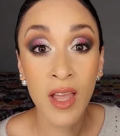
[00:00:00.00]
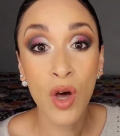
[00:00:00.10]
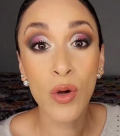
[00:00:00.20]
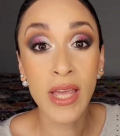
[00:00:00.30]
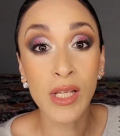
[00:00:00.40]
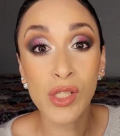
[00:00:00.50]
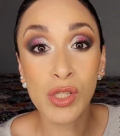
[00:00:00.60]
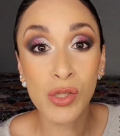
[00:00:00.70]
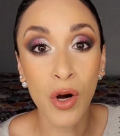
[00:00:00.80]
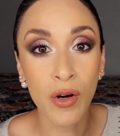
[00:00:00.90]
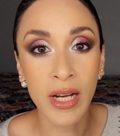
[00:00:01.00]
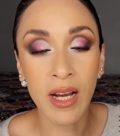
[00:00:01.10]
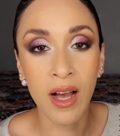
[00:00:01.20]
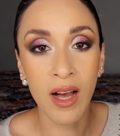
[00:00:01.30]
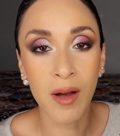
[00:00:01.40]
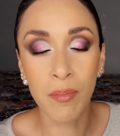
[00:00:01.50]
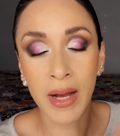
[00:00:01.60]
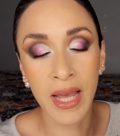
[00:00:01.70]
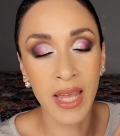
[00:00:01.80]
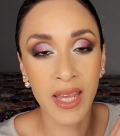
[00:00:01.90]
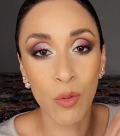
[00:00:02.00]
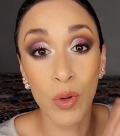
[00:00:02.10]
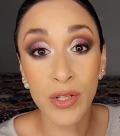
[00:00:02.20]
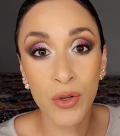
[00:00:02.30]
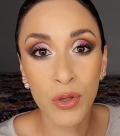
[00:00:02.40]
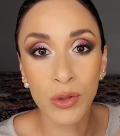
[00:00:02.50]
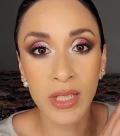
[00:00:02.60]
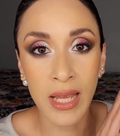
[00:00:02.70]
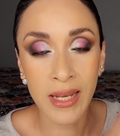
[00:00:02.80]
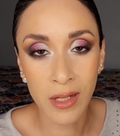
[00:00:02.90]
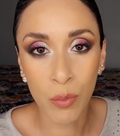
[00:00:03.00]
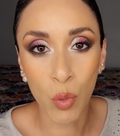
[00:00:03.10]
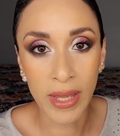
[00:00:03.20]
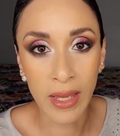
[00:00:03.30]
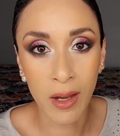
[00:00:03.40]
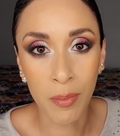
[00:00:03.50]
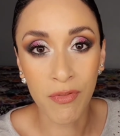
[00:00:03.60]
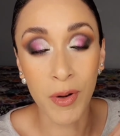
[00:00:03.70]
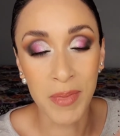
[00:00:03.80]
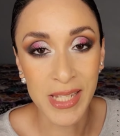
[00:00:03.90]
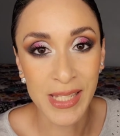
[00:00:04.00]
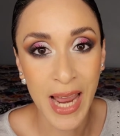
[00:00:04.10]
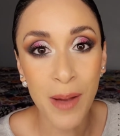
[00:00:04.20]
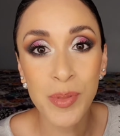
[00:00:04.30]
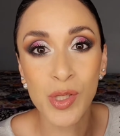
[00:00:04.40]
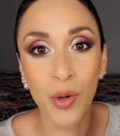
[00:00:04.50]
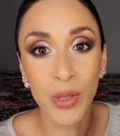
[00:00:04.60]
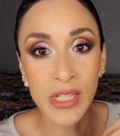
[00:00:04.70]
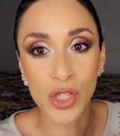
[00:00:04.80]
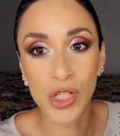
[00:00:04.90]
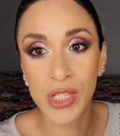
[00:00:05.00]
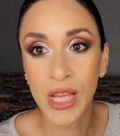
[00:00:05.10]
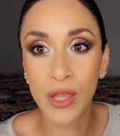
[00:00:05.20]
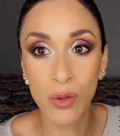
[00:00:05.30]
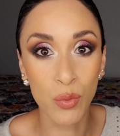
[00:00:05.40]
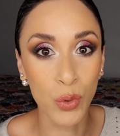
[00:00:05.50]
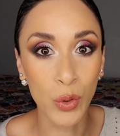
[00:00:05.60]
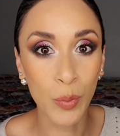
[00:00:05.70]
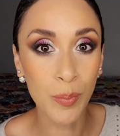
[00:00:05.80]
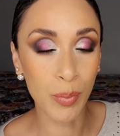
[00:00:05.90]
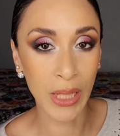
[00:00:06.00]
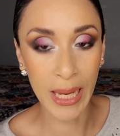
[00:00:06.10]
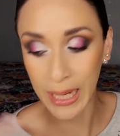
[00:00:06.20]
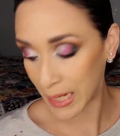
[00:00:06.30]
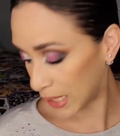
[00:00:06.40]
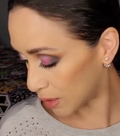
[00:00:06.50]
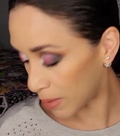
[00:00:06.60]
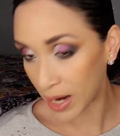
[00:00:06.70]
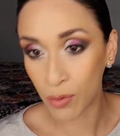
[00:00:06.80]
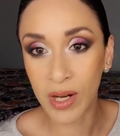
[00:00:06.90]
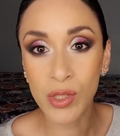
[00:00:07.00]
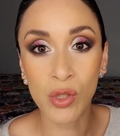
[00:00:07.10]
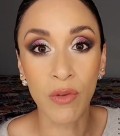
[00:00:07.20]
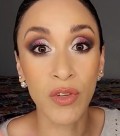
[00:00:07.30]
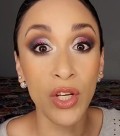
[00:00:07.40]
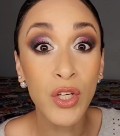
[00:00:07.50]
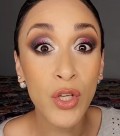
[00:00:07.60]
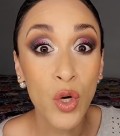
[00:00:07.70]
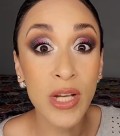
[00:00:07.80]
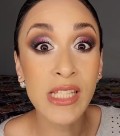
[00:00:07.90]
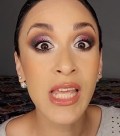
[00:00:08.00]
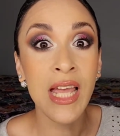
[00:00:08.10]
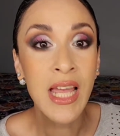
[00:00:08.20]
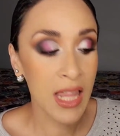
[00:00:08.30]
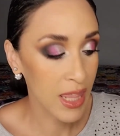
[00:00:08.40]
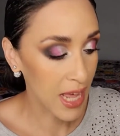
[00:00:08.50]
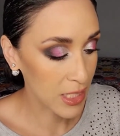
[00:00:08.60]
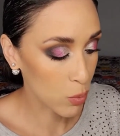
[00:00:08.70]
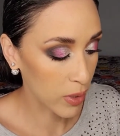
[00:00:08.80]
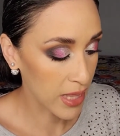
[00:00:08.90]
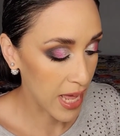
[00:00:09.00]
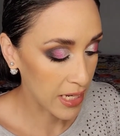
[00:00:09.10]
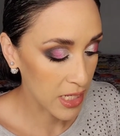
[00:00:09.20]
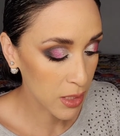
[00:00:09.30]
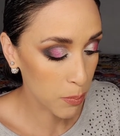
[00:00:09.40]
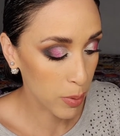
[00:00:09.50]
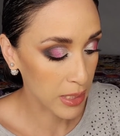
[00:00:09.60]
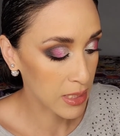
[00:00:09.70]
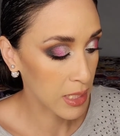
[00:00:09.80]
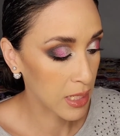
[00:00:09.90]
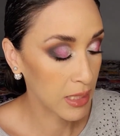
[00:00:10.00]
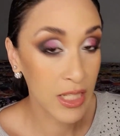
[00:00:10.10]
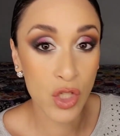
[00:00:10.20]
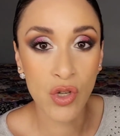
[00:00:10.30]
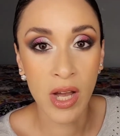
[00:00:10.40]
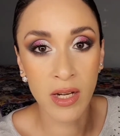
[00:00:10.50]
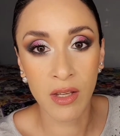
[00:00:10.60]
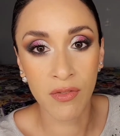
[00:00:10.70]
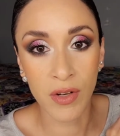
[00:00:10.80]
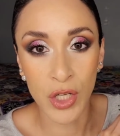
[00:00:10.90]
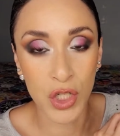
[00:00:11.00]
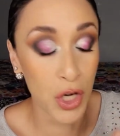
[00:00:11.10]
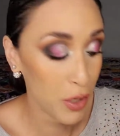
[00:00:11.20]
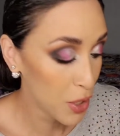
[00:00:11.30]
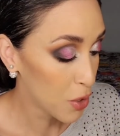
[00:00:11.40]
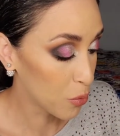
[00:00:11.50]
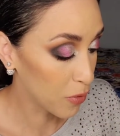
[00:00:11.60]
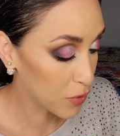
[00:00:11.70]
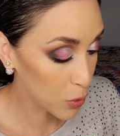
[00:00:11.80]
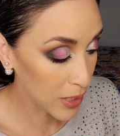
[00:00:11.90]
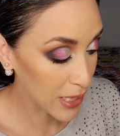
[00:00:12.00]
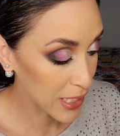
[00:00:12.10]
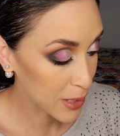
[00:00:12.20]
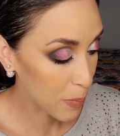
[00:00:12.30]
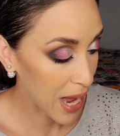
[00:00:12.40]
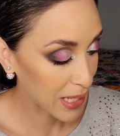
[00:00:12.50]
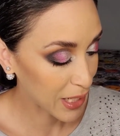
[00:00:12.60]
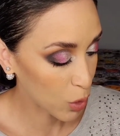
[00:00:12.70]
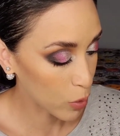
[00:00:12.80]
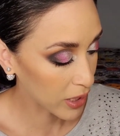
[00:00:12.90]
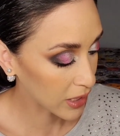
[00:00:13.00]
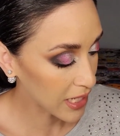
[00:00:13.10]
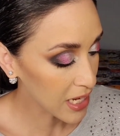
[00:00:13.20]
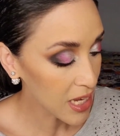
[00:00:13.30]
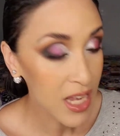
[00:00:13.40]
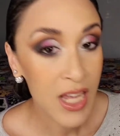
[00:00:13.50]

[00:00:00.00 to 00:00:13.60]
Okay, sorry, my 1-year-old ended up waking up from his nap, so he's just in the room playing in the background. So if you hear noise, that's what that is. But let's try to finish reviewing this palette quickly.